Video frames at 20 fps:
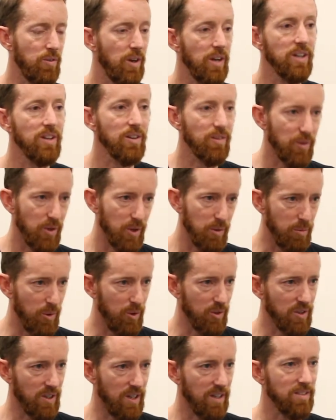running your own
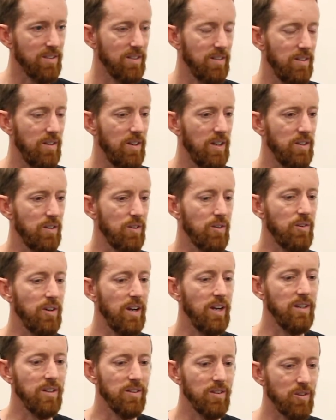podcast and
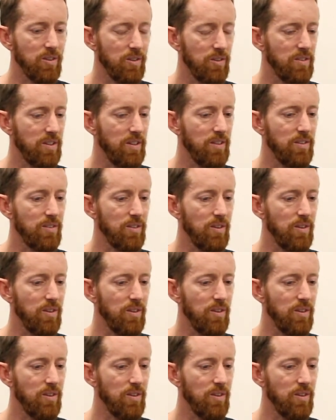creating the content.